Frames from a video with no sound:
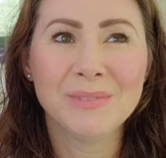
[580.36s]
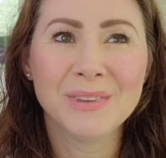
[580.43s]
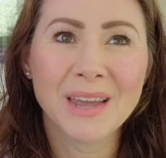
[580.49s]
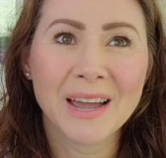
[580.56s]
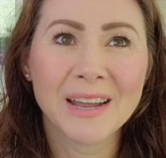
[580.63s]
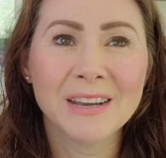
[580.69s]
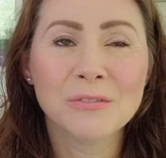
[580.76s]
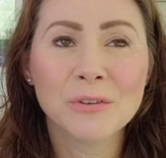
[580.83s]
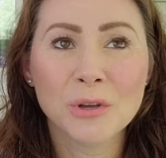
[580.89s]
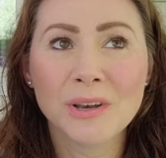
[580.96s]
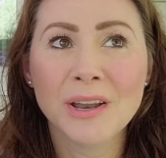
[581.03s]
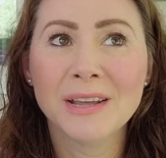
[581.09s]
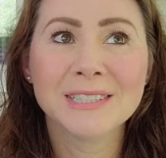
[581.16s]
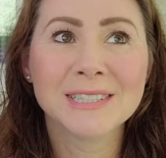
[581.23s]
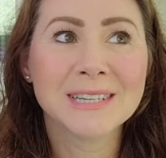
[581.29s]
kind of,
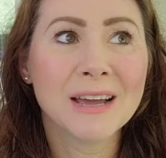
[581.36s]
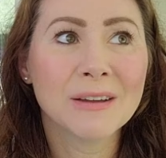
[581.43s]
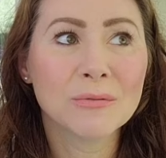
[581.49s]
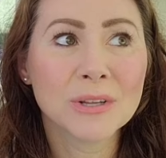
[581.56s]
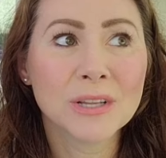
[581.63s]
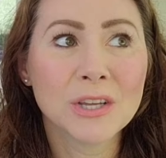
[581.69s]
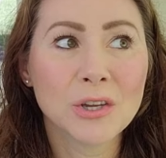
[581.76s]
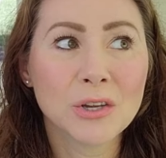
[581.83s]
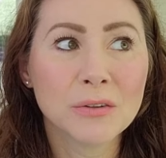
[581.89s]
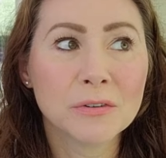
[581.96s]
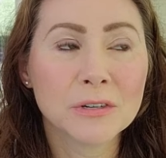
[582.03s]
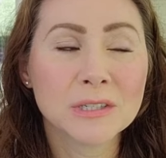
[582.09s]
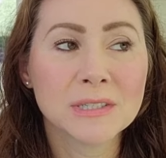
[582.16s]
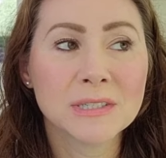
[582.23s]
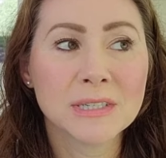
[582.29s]
it's not really good
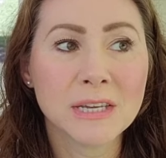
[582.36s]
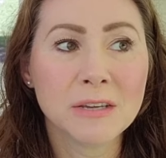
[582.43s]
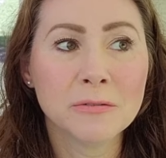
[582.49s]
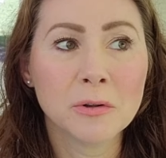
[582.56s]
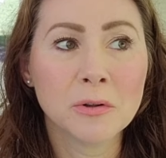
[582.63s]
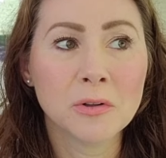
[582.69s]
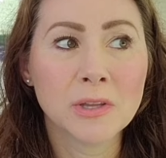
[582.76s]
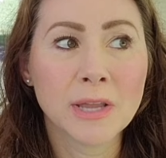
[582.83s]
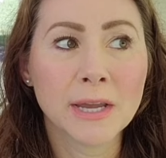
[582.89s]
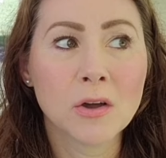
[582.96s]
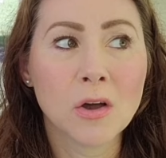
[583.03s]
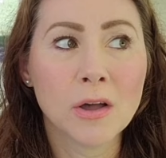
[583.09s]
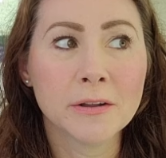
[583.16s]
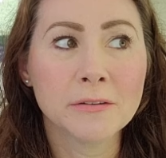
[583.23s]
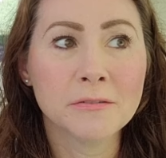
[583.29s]
versus evil like
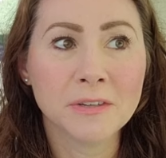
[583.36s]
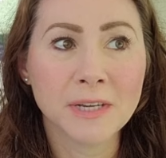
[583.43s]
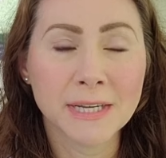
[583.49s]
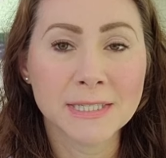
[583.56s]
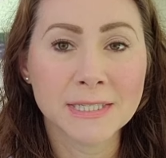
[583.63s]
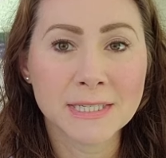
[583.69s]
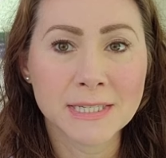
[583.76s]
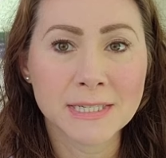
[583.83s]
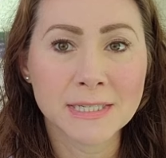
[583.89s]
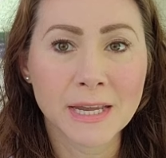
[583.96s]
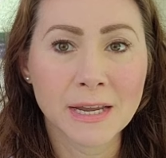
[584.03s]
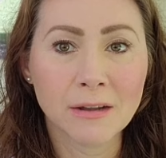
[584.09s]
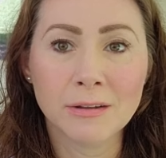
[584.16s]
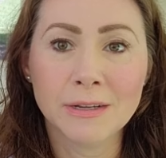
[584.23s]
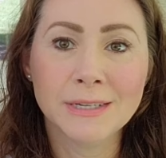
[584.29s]
on a fantasy
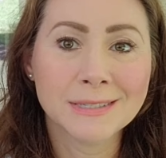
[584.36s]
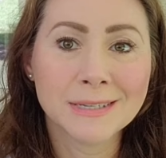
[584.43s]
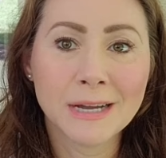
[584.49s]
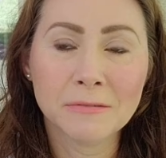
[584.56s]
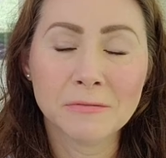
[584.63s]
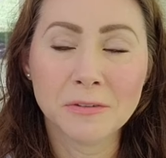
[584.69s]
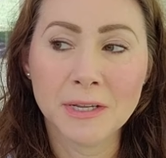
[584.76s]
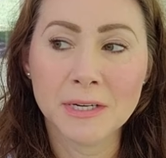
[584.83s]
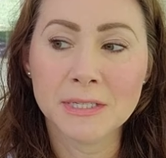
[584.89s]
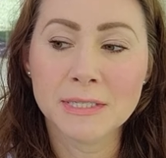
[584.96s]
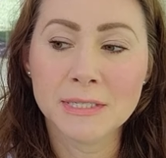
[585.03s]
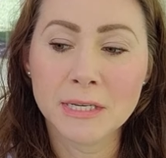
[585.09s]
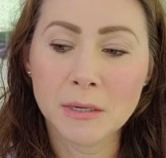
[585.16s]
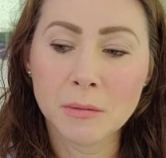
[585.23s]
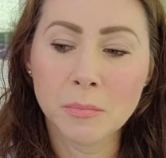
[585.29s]
scale. It is not
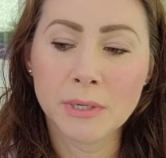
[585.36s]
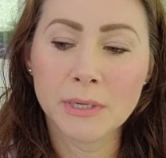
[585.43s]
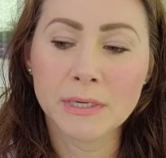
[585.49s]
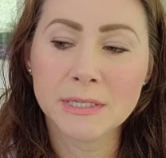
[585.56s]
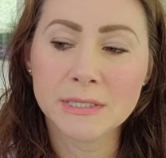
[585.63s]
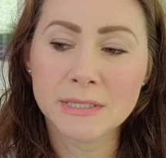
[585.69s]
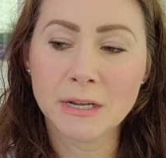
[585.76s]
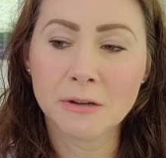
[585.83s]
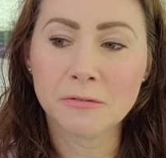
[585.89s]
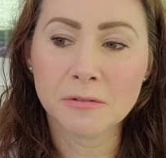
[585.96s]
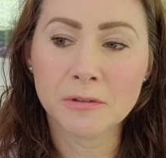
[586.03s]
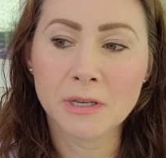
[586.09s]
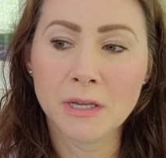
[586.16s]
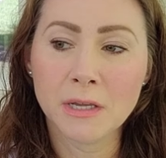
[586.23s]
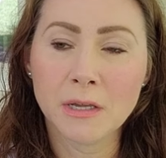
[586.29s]
fantasy, but it is
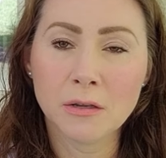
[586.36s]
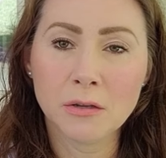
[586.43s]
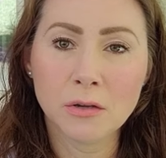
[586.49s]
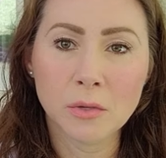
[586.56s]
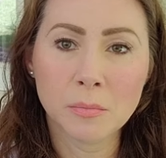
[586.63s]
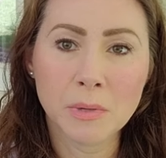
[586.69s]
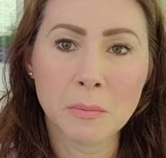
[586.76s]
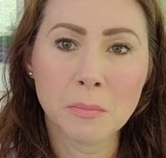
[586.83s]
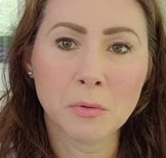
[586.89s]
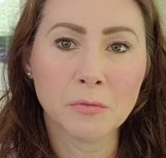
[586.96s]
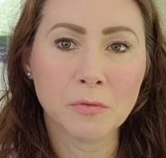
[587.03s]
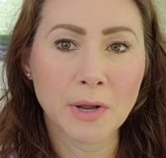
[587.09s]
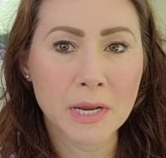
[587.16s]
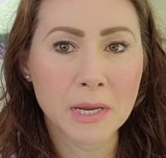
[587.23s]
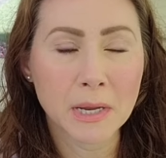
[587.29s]
definitely good people
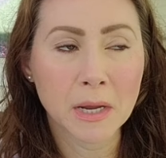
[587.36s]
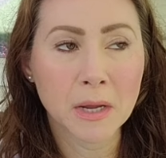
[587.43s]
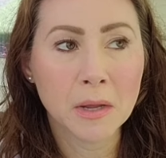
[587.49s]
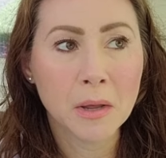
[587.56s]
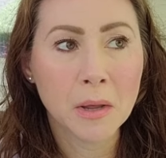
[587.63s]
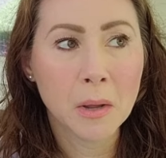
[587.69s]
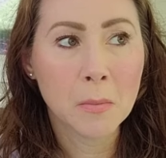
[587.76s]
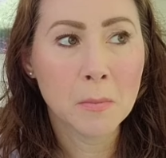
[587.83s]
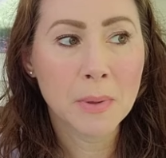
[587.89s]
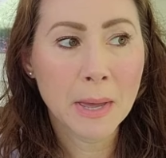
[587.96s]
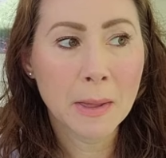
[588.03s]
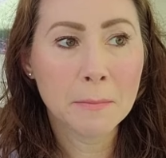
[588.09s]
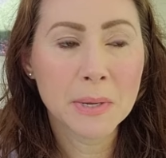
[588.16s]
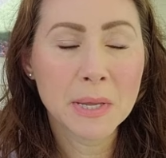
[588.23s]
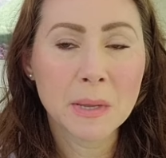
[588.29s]
fighting
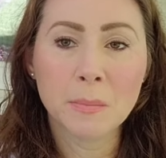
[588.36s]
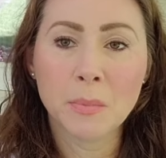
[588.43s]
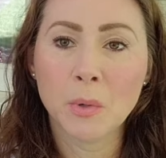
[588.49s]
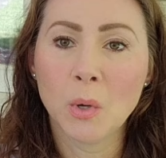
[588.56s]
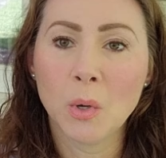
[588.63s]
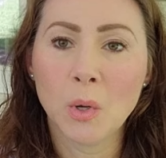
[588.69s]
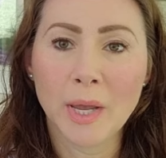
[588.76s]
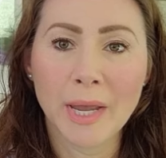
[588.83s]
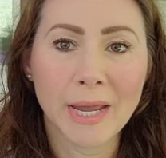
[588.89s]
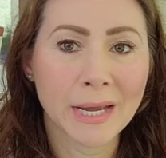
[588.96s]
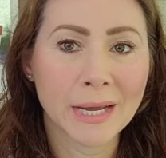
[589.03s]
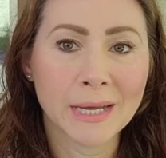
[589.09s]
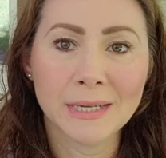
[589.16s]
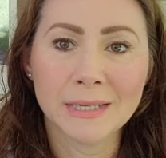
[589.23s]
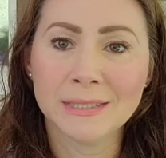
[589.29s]
bad people
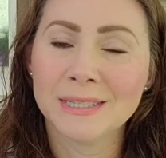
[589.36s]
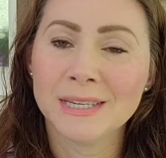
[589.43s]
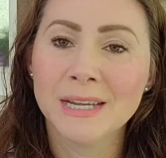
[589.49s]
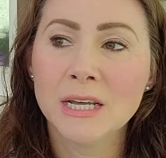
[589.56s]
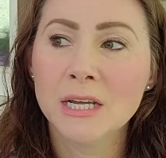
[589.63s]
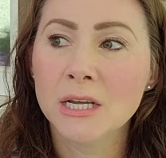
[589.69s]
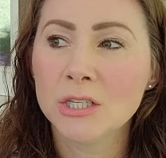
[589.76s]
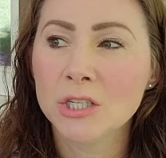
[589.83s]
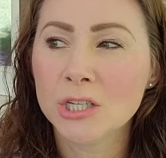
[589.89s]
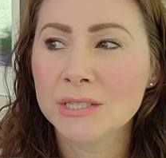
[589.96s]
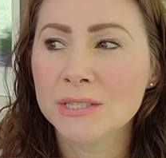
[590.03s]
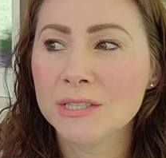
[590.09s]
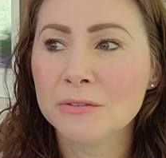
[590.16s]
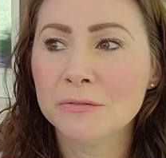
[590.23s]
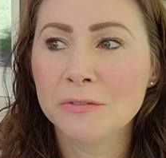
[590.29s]
and
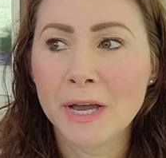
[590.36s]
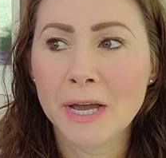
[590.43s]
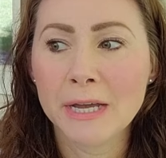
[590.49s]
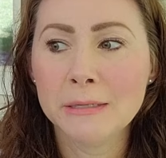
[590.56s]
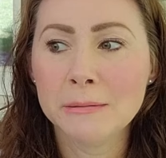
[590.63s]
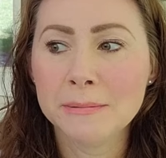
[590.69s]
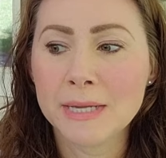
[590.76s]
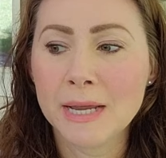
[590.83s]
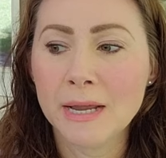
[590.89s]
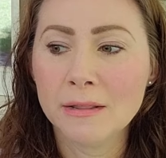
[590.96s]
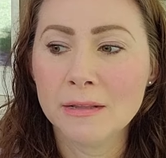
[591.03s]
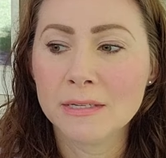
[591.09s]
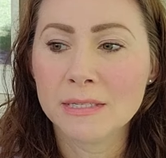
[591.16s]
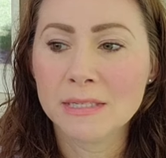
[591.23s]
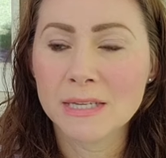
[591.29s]
just the vibes and
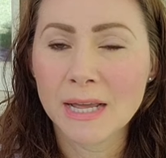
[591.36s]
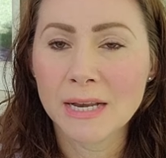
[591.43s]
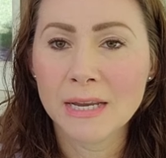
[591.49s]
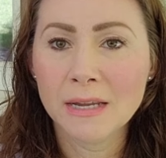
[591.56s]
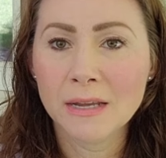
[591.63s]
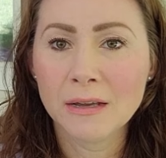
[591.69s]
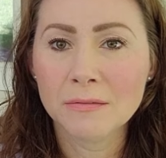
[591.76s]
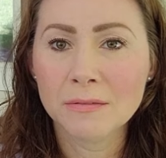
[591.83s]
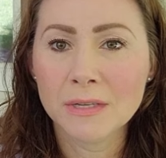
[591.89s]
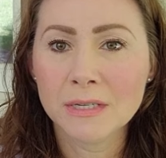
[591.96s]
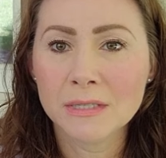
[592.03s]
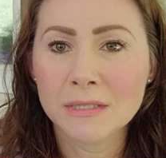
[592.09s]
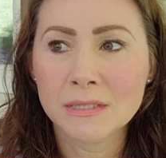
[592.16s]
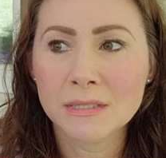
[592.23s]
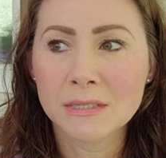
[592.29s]
the setting of
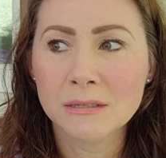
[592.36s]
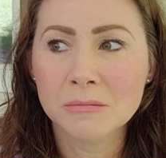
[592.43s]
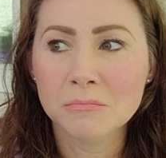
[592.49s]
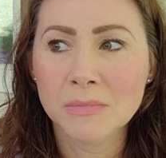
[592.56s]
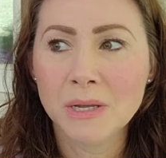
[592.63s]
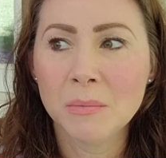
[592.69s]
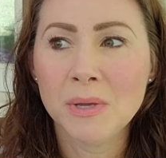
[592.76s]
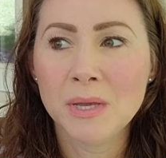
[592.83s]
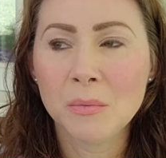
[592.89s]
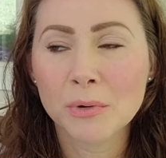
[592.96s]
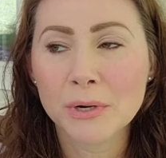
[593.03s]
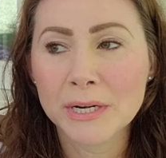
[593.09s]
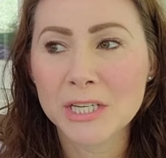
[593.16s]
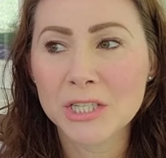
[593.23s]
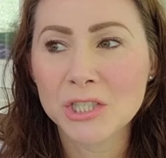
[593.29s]
this and being
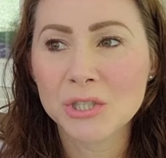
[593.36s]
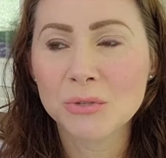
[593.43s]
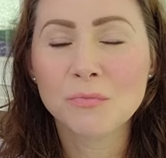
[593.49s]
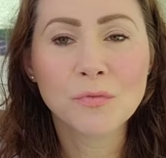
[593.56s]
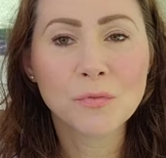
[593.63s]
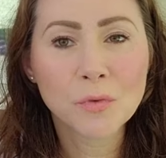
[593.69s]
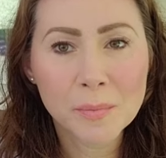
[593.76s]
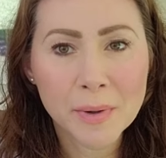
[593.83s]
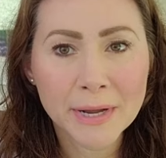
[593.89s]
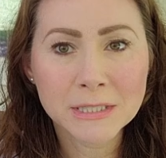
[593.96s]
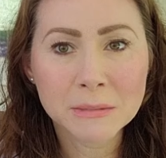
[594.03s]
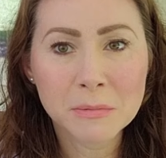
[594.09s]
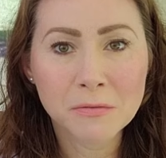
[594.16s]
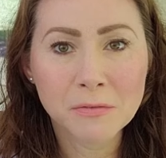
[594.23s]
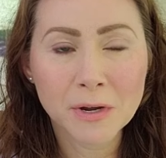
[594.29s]
British
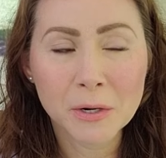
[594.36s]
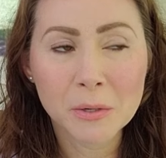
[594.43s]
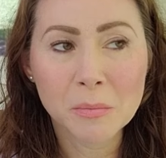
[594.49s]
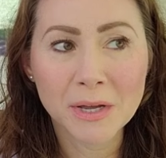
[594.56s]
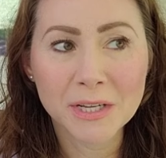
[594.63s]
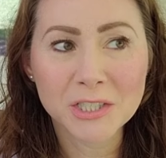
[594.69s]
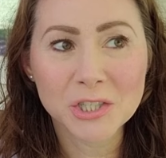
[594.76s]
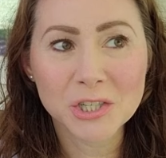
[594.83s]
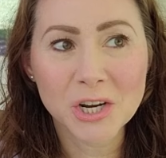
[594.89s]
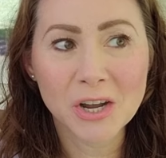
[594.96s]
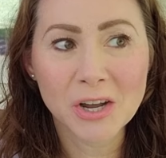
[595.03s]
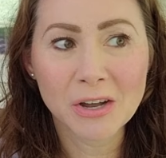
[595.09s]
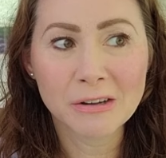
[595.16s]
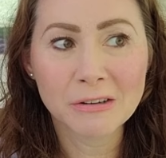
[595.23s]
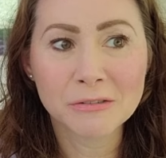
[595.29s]
reminds me very much
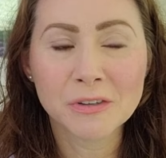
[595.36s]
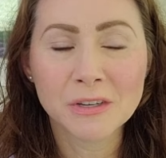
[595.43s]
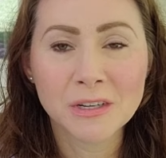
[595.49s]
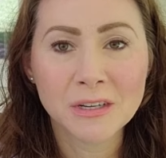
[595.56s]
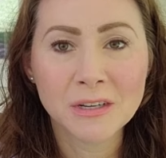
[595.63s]
of